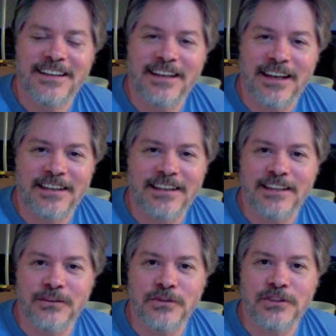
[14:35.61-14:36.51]
I
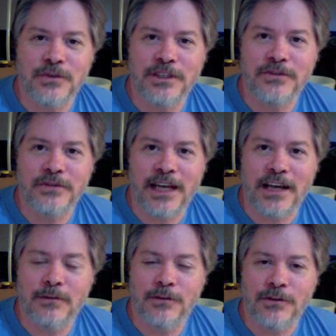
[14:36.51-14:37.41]
think it was 22
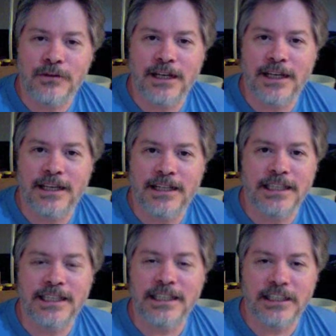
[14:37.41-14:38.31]
caliber, and he
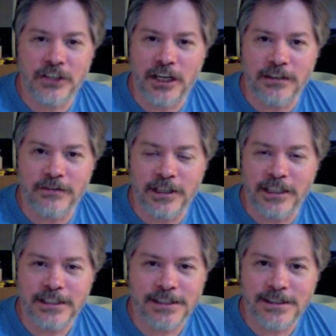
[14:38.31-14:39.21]
didn't get shot in the
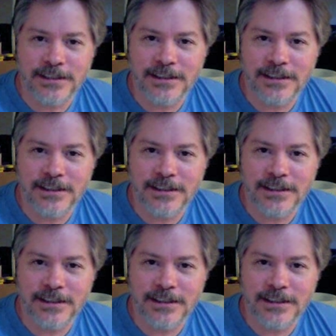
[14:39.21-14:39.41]
face.